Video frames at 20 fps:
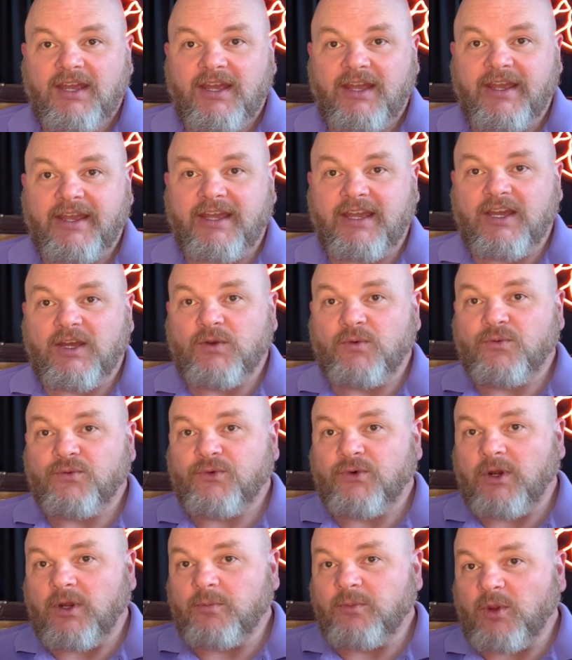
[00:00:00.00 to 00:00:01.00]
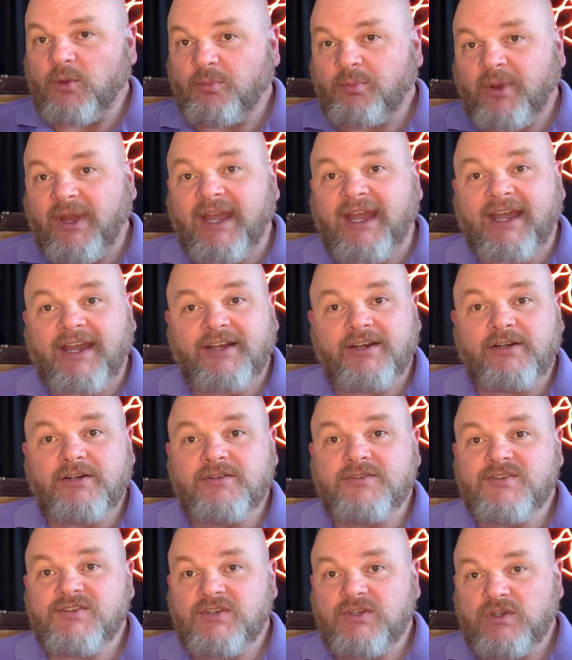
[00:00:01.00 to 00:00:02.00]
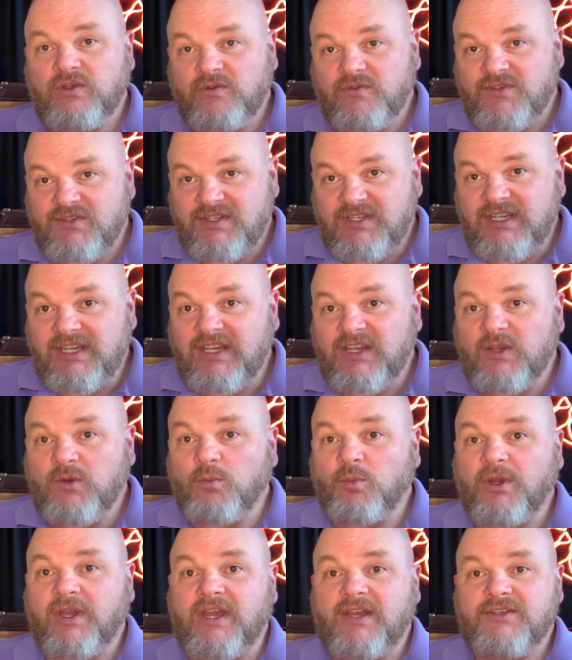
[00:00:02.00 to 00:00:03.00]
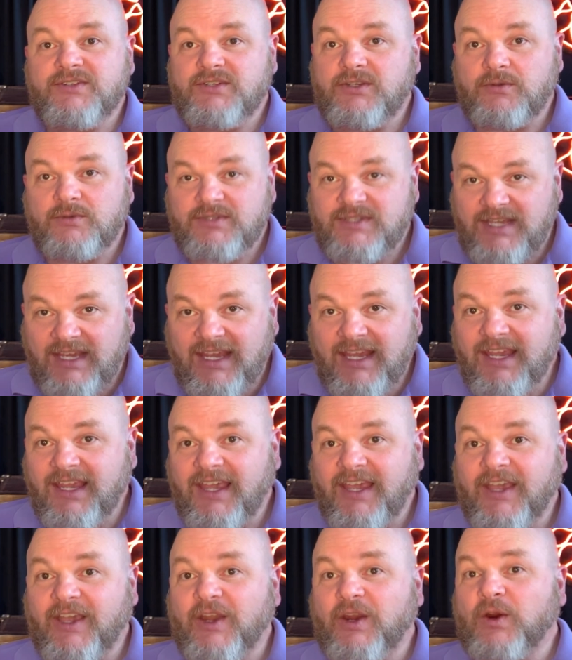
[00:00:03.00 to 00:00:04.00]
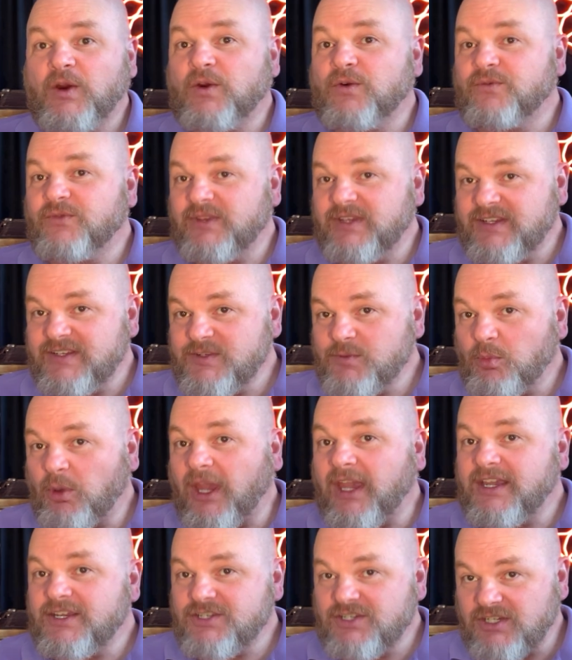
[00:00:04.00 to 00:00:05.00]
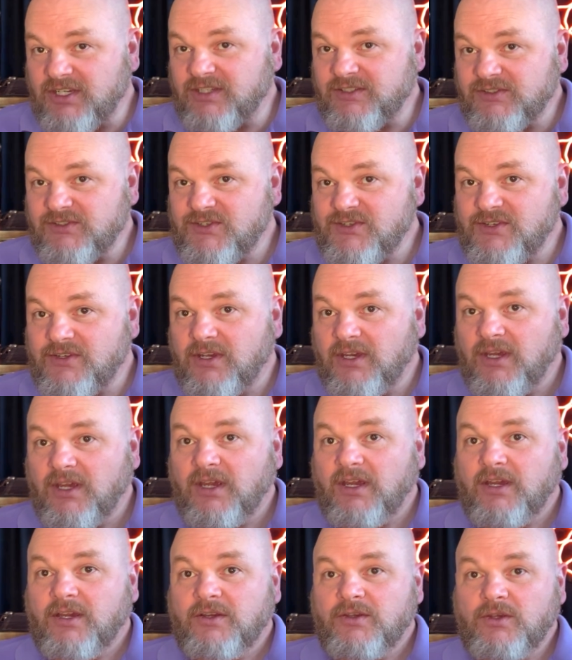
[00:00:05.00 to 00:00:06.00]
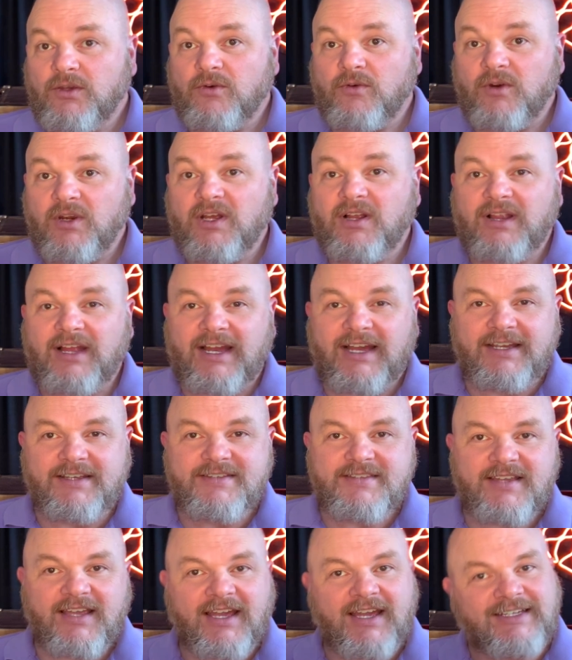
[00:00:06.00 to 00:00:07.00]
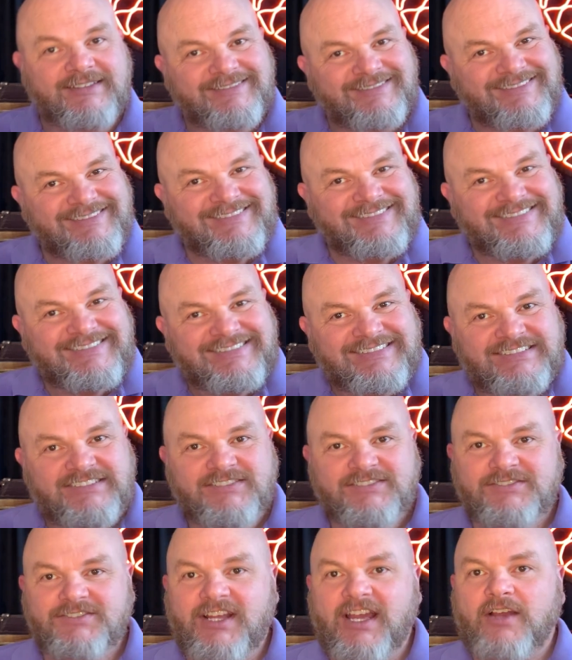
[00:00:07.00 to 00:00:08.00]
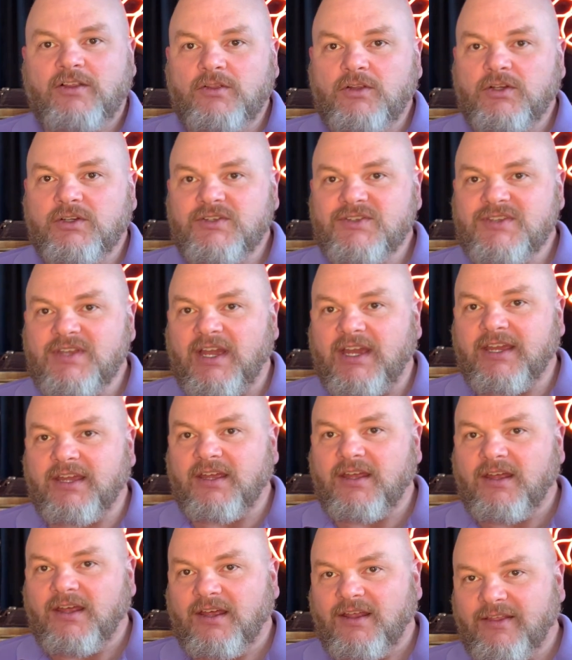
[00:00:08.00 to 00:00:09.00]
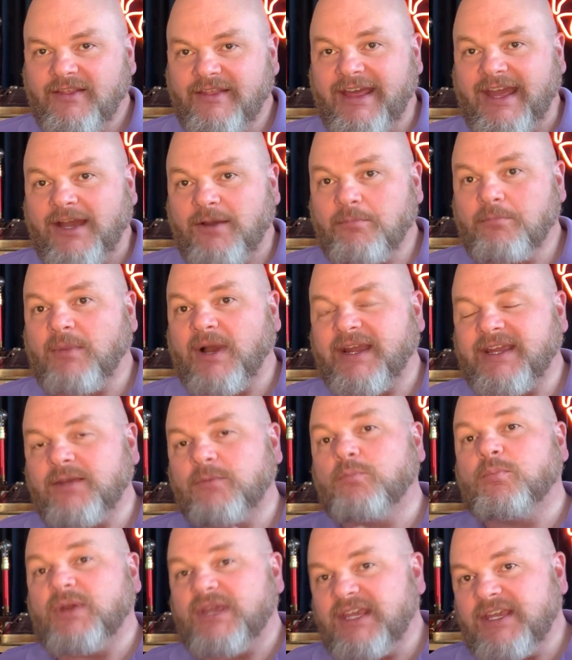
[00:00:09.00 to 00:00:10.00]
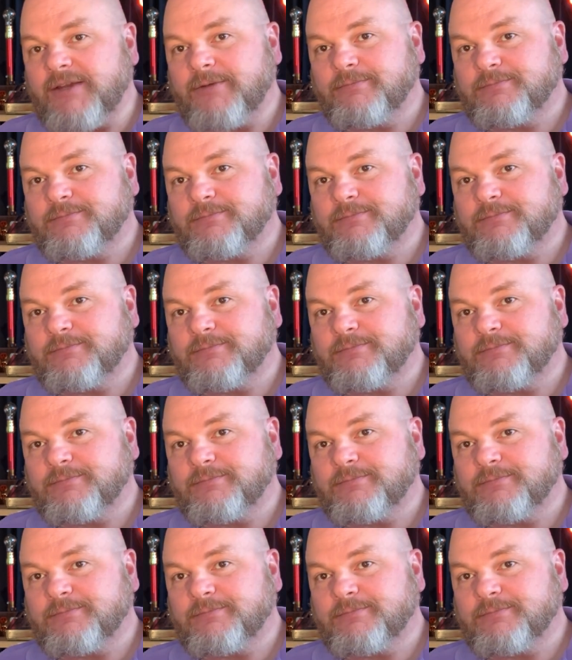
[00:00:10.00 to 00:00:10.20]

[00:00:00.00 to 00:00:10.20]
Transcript: and from the patterns you've seen because you take care of these patients, you realize that that looks like that might be.